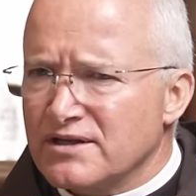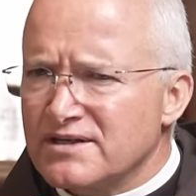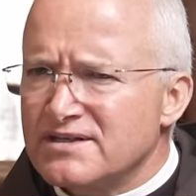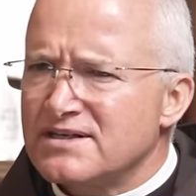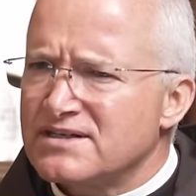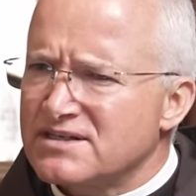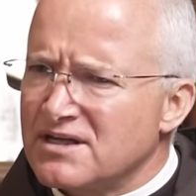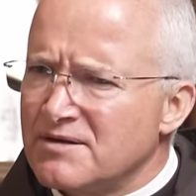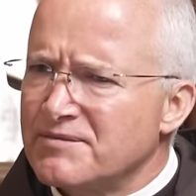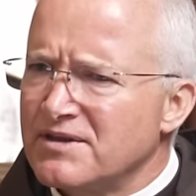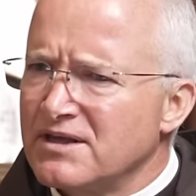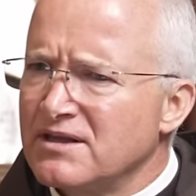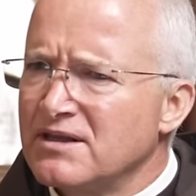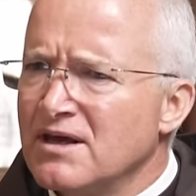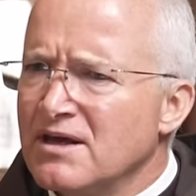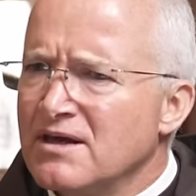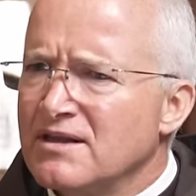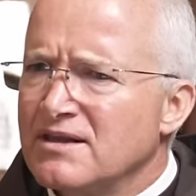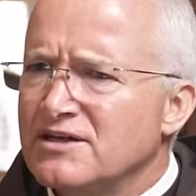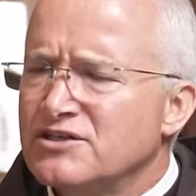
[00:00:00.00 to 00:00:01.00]
This is something
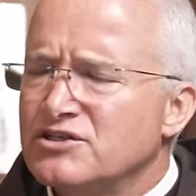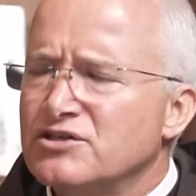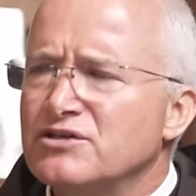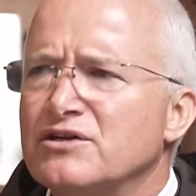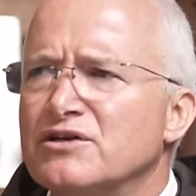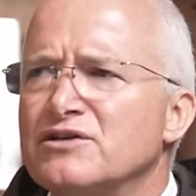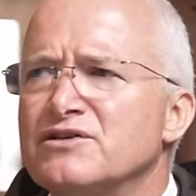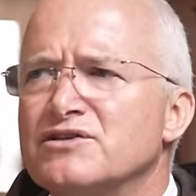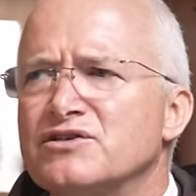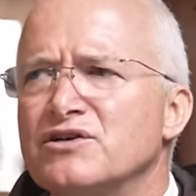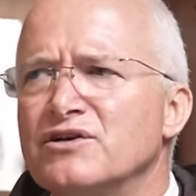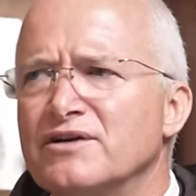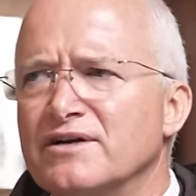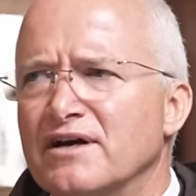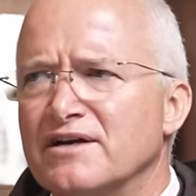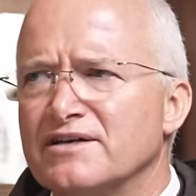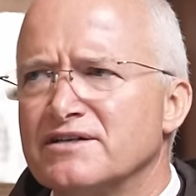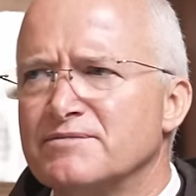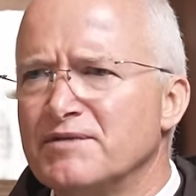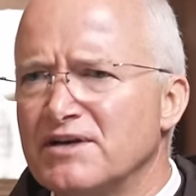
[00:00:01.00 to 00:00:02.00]
that should concern
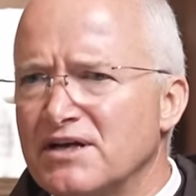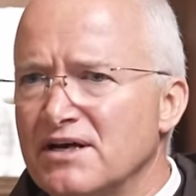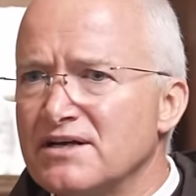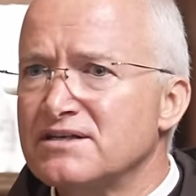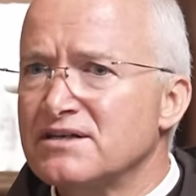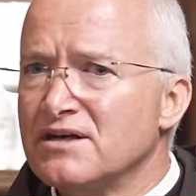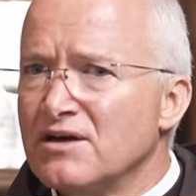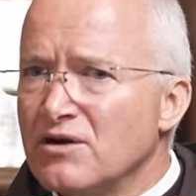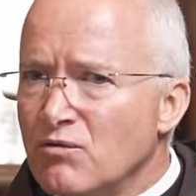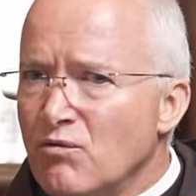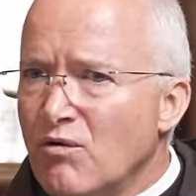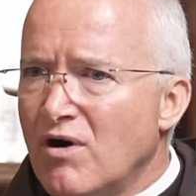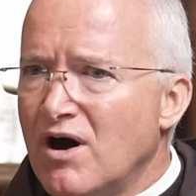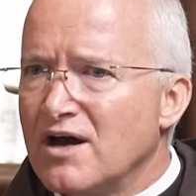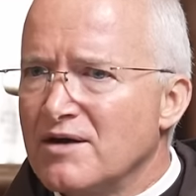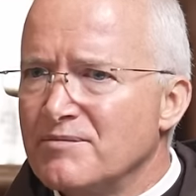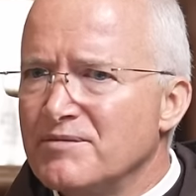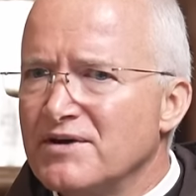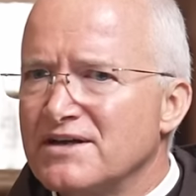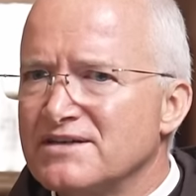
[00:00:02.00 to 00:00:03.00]
us. Because
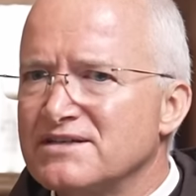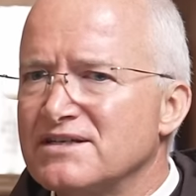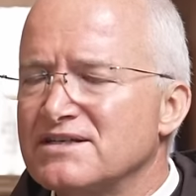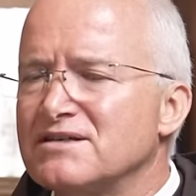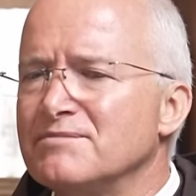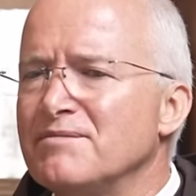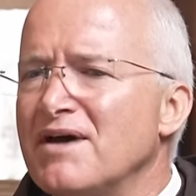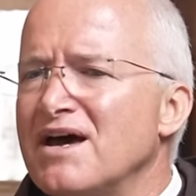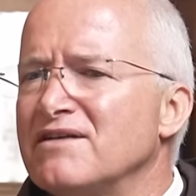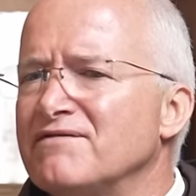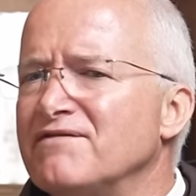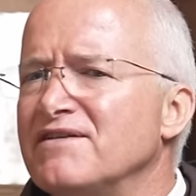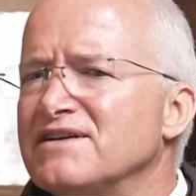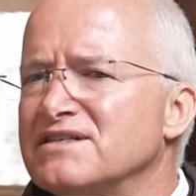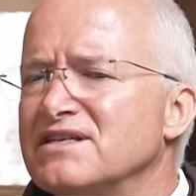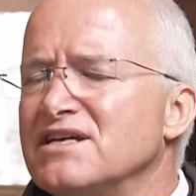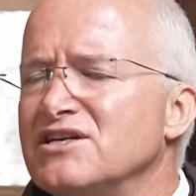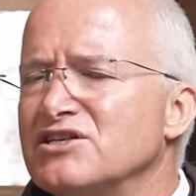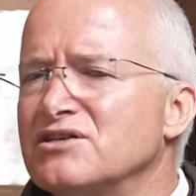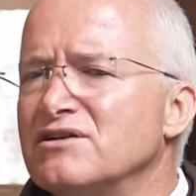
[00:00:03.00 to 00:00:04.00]
why? Because it's a
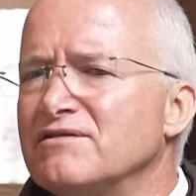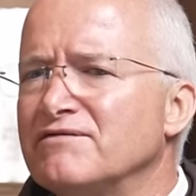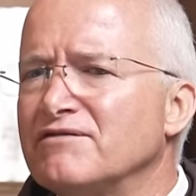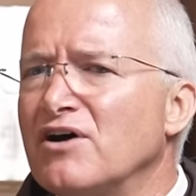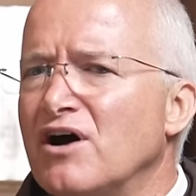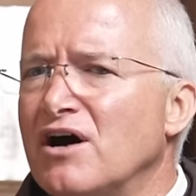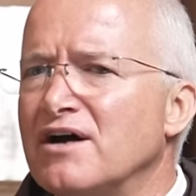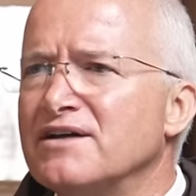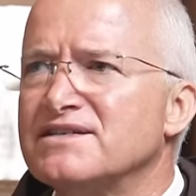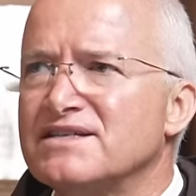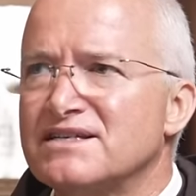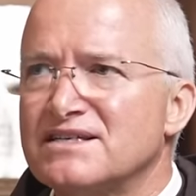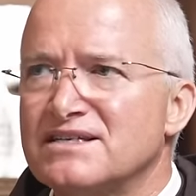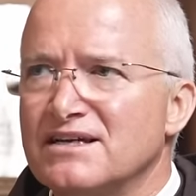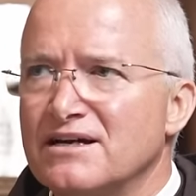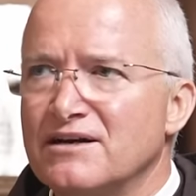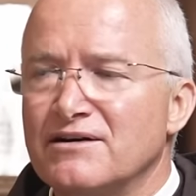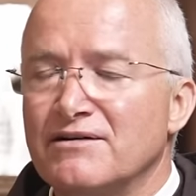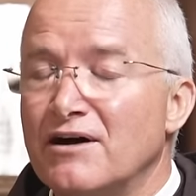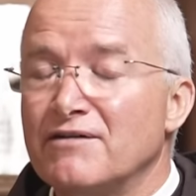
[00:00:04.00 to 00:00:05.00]
manifestation
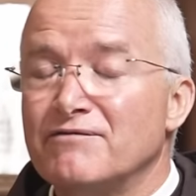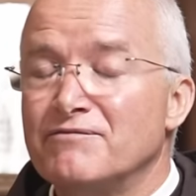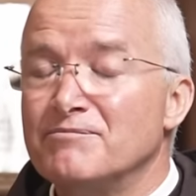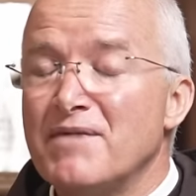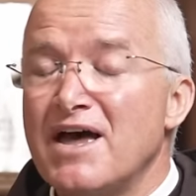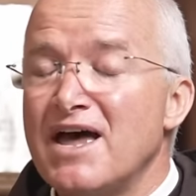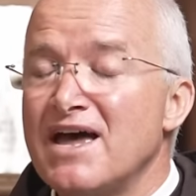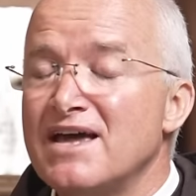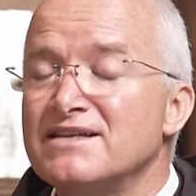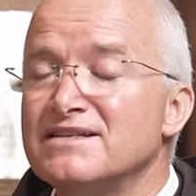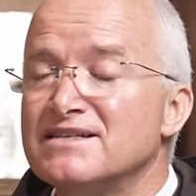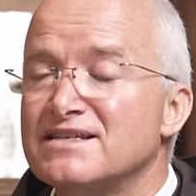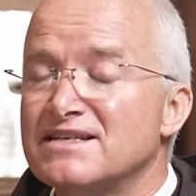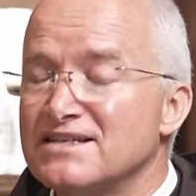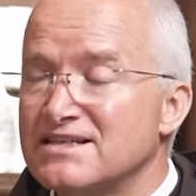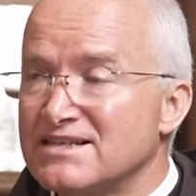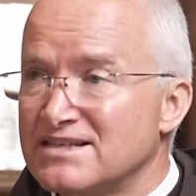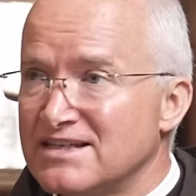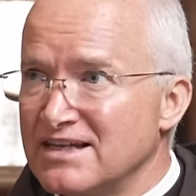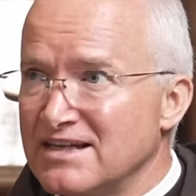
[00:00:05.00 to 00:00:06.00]
of
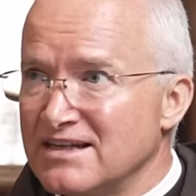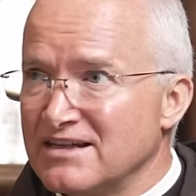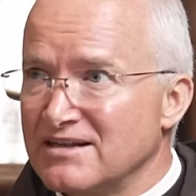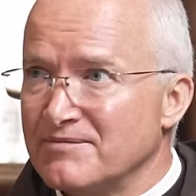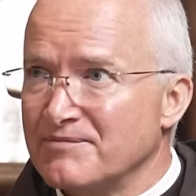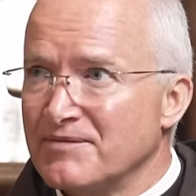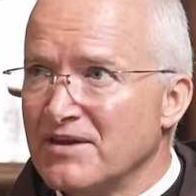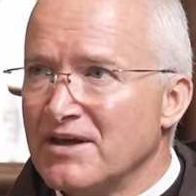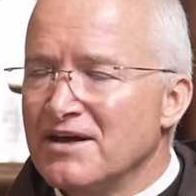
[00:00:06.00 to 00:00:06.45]
man's sin.